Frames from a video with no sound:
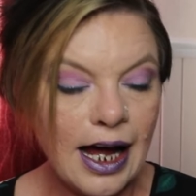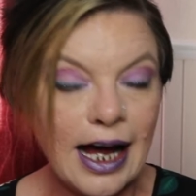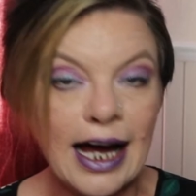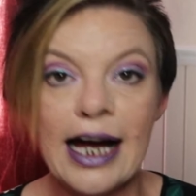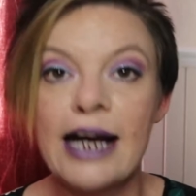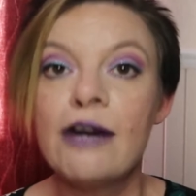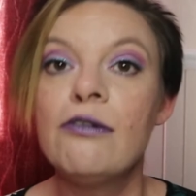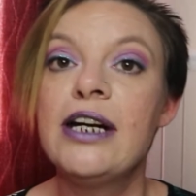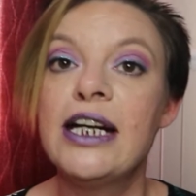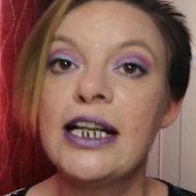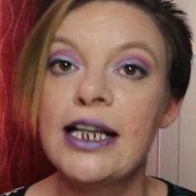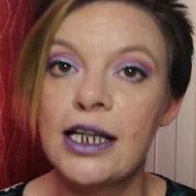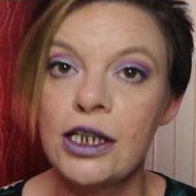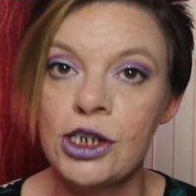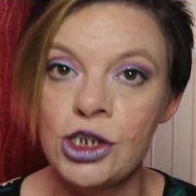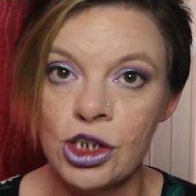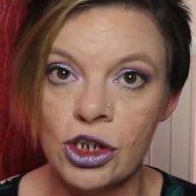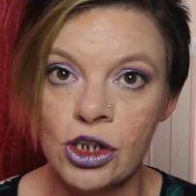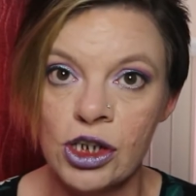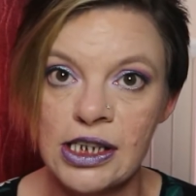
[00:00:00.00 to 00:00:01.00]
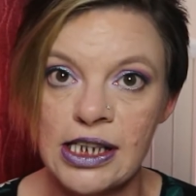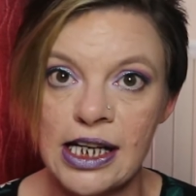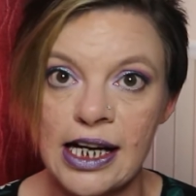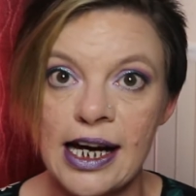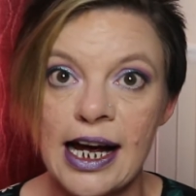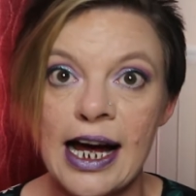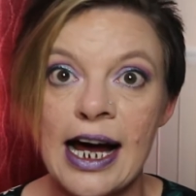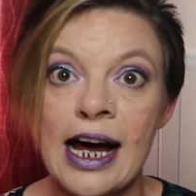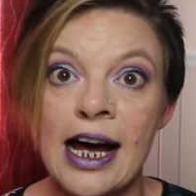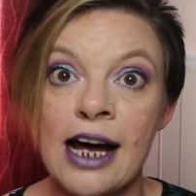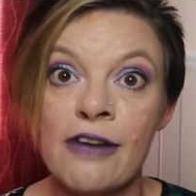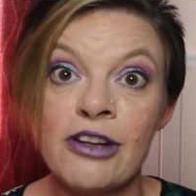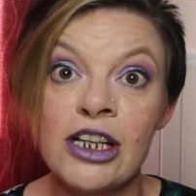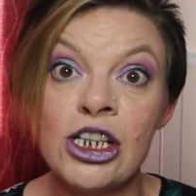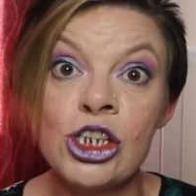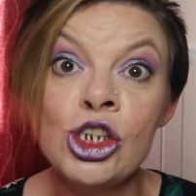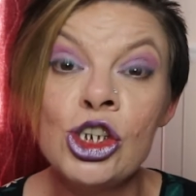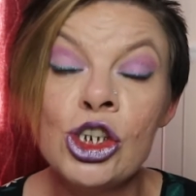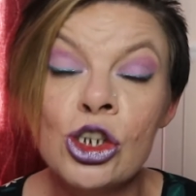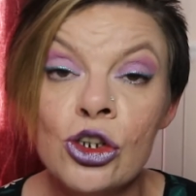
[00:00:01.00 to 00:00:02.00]
I really enjoyed it. I've
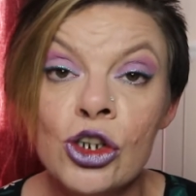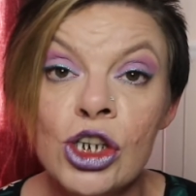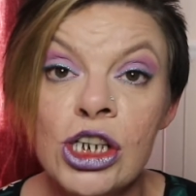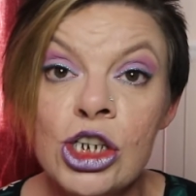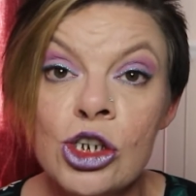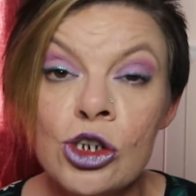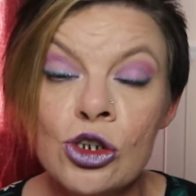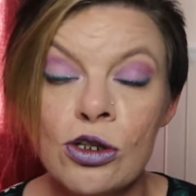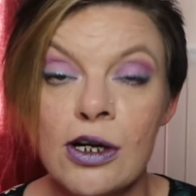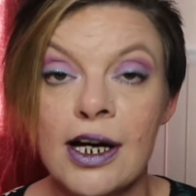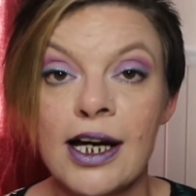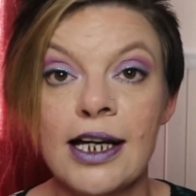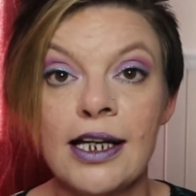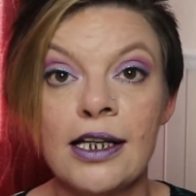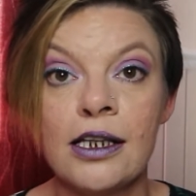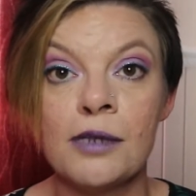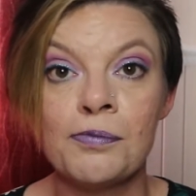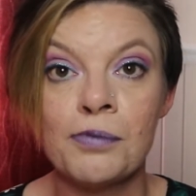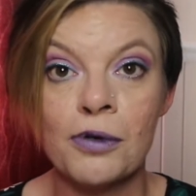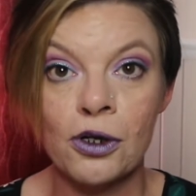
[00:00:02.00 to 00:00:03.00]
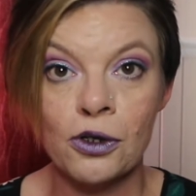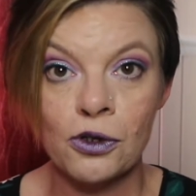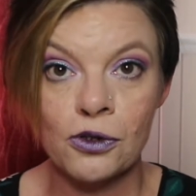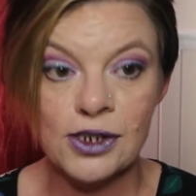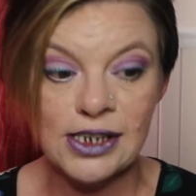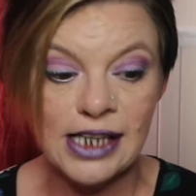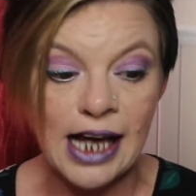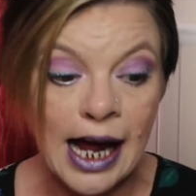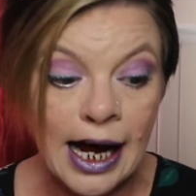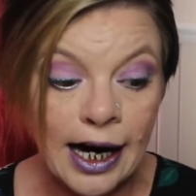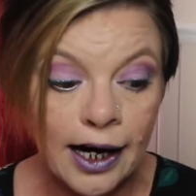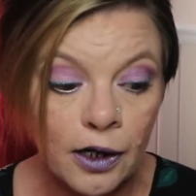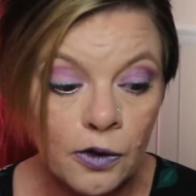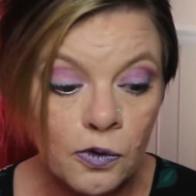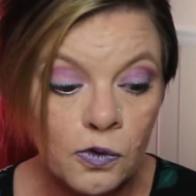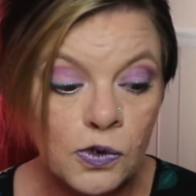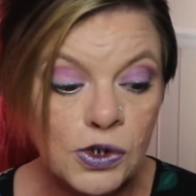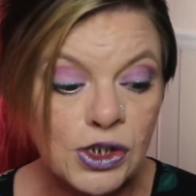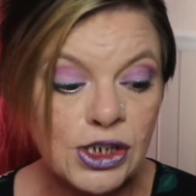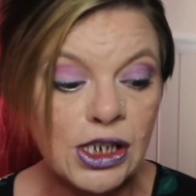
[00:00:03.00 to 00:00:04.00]
enjoyed trying the products
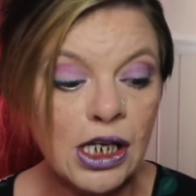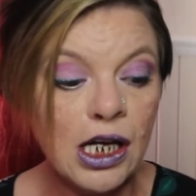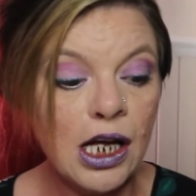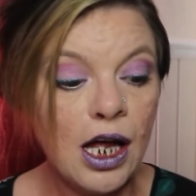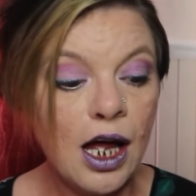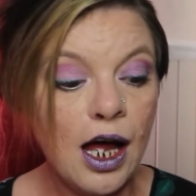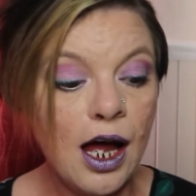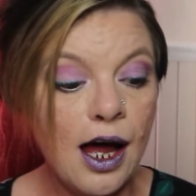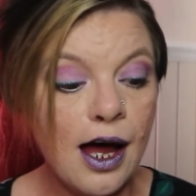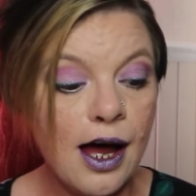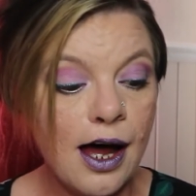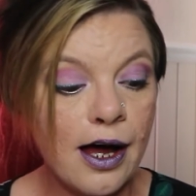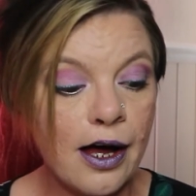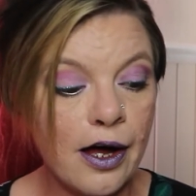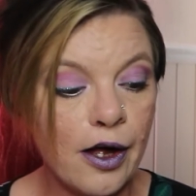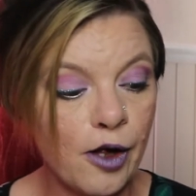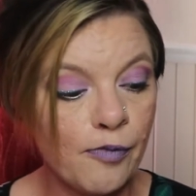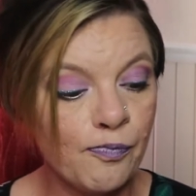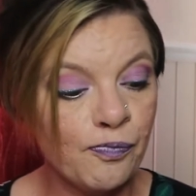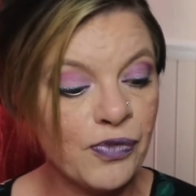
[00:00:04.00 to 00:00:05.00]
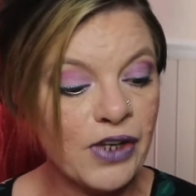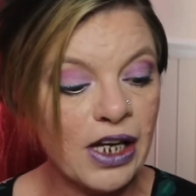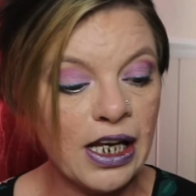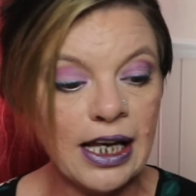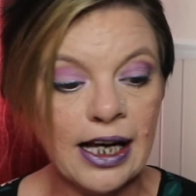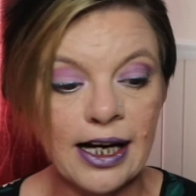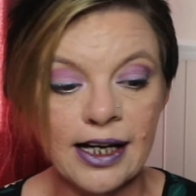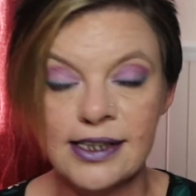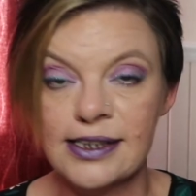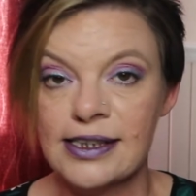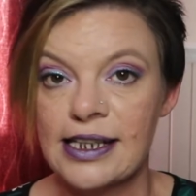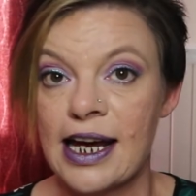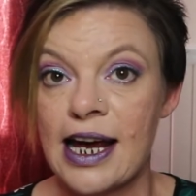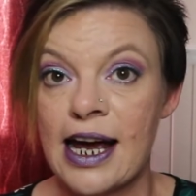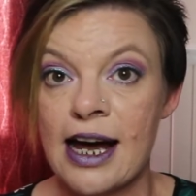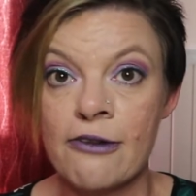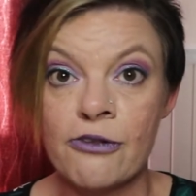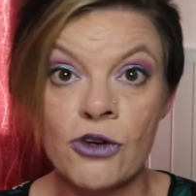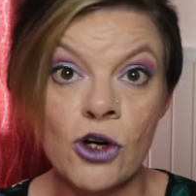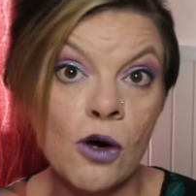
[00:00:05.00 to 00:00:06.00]
out. Like I
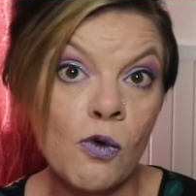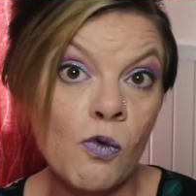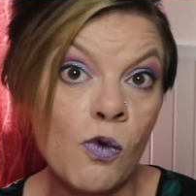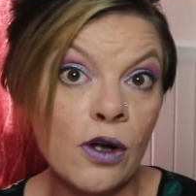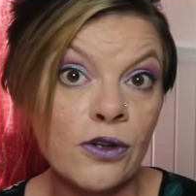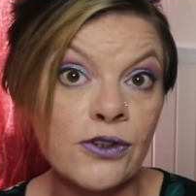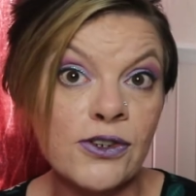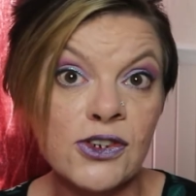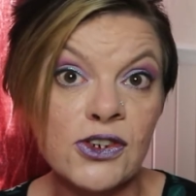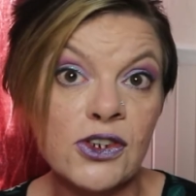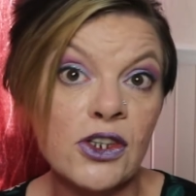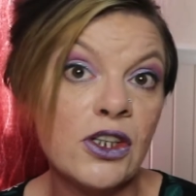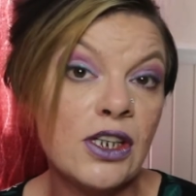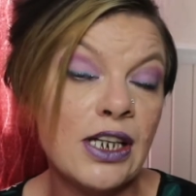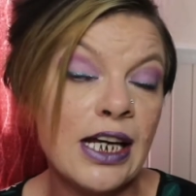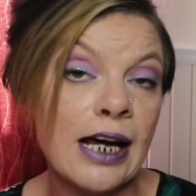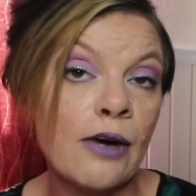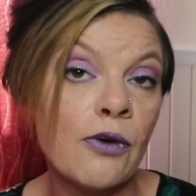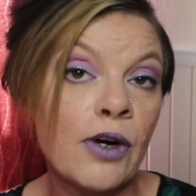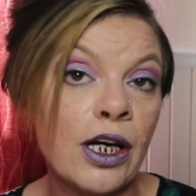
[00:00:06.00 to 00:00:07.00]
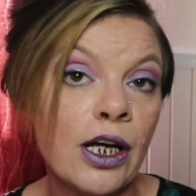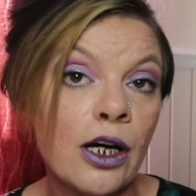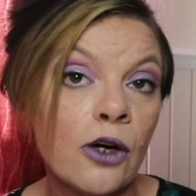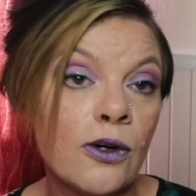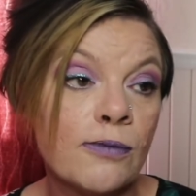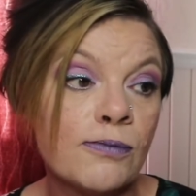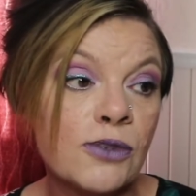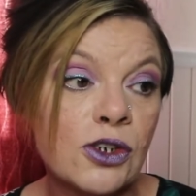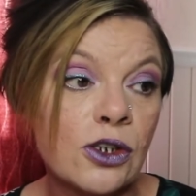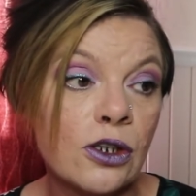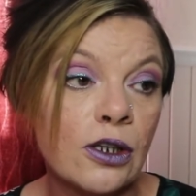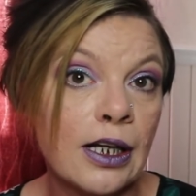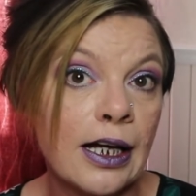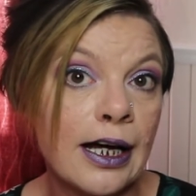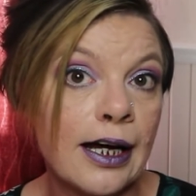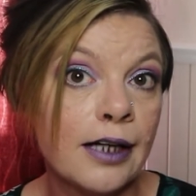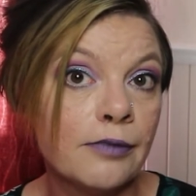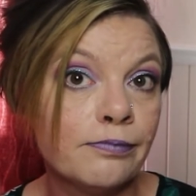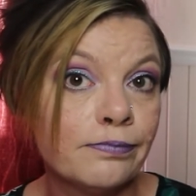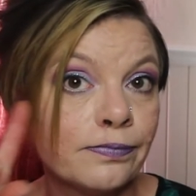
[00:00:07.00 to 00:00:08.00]
say, I've got ones that now I know I'm sort of
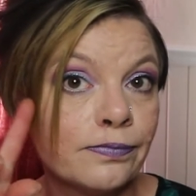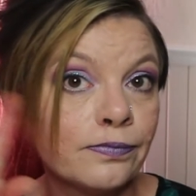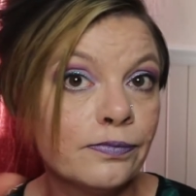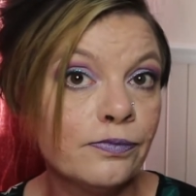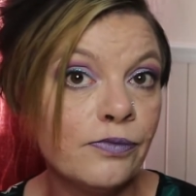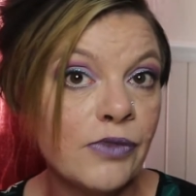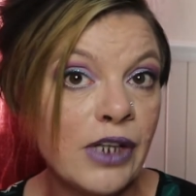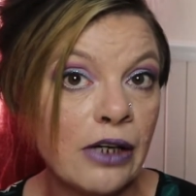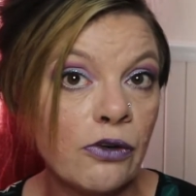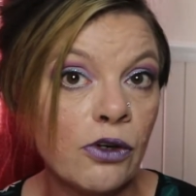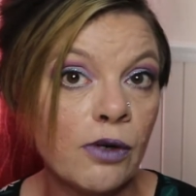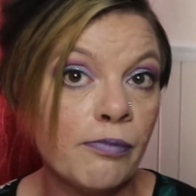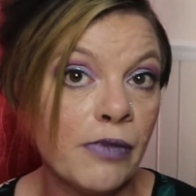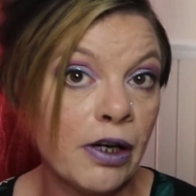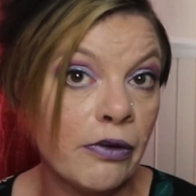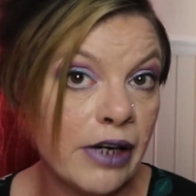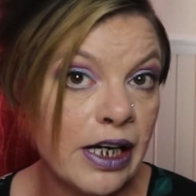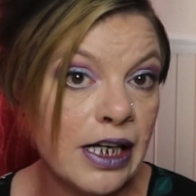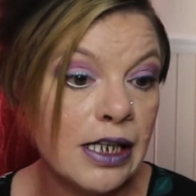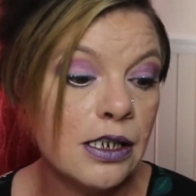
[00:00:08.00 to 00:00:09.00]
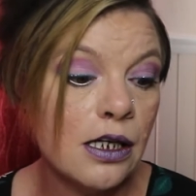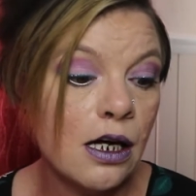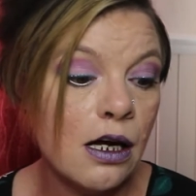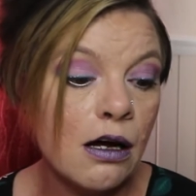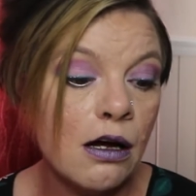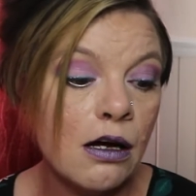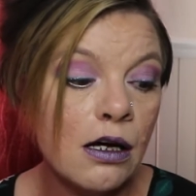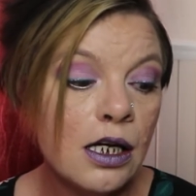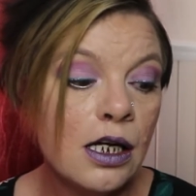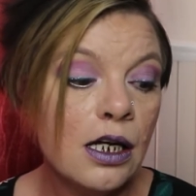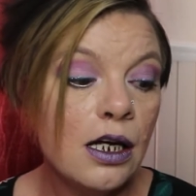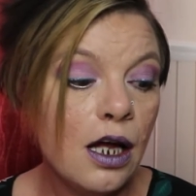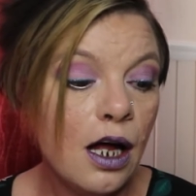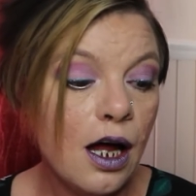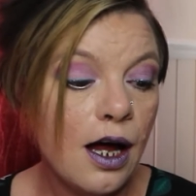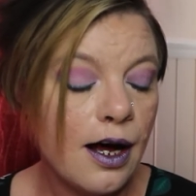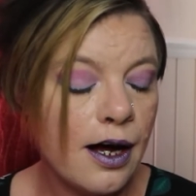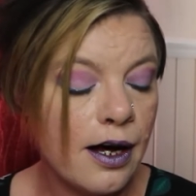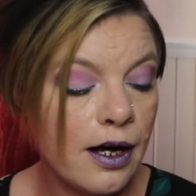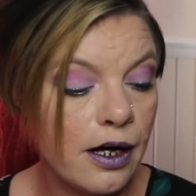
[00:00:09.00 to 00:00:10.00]
like, they're on my radar.
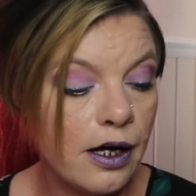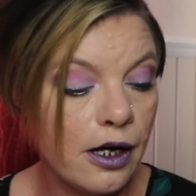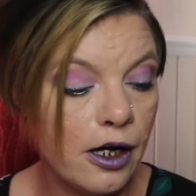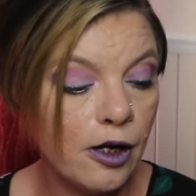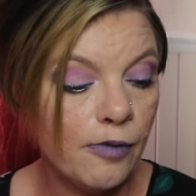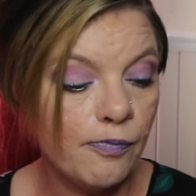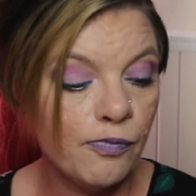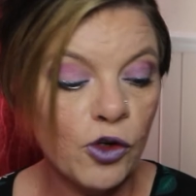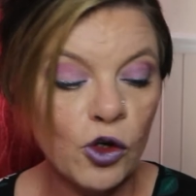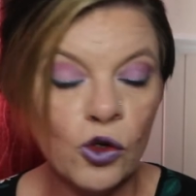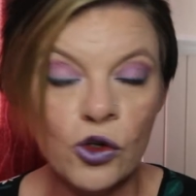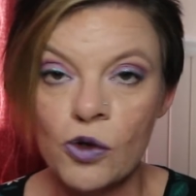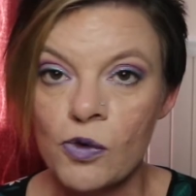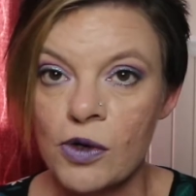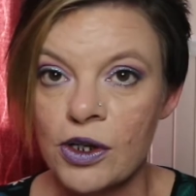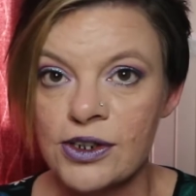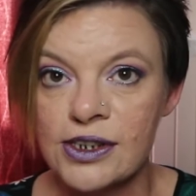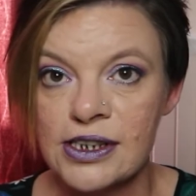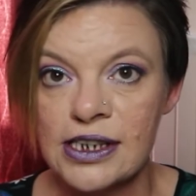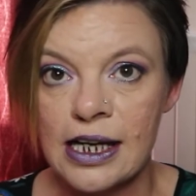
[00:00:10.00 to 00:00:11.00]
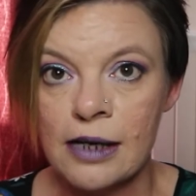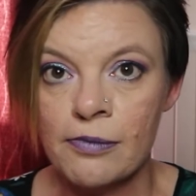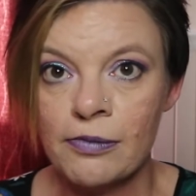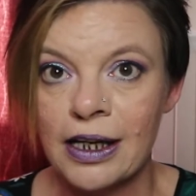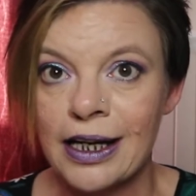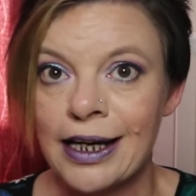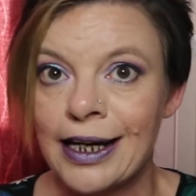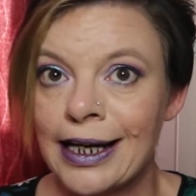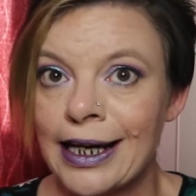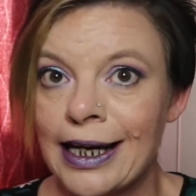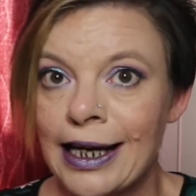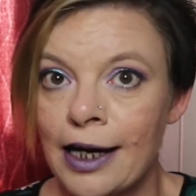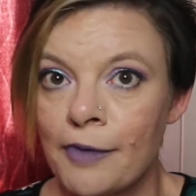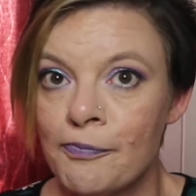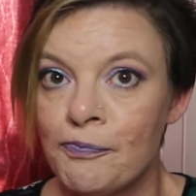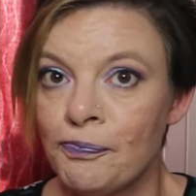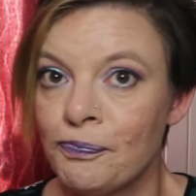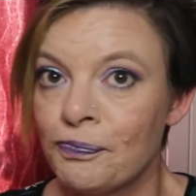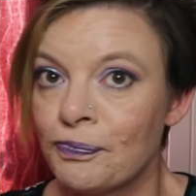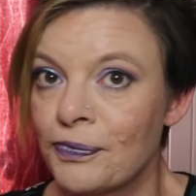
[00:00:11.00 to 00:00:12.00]
Other ones that I'm like,
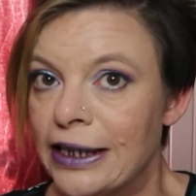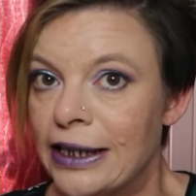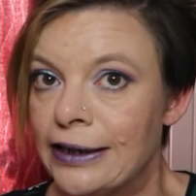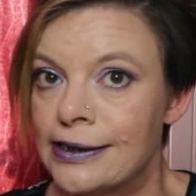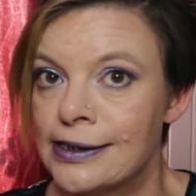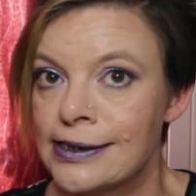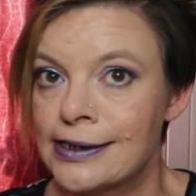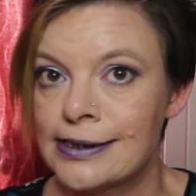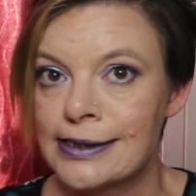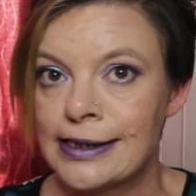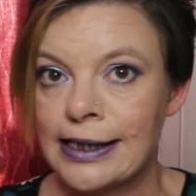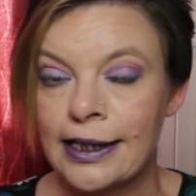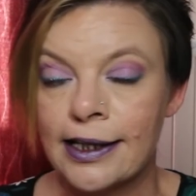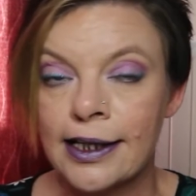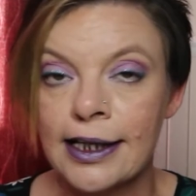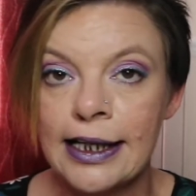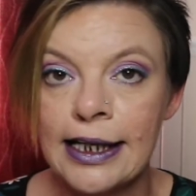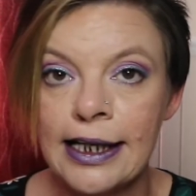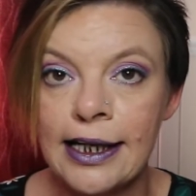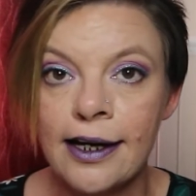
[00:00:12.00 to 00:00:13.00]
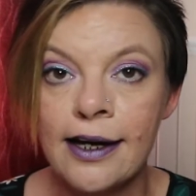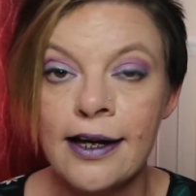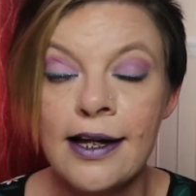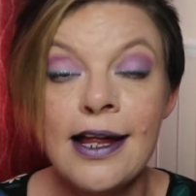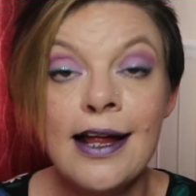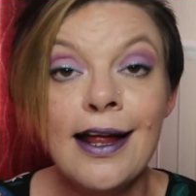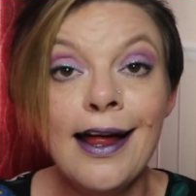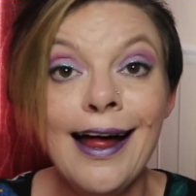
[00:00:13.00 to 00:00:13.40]
yep, steer clear.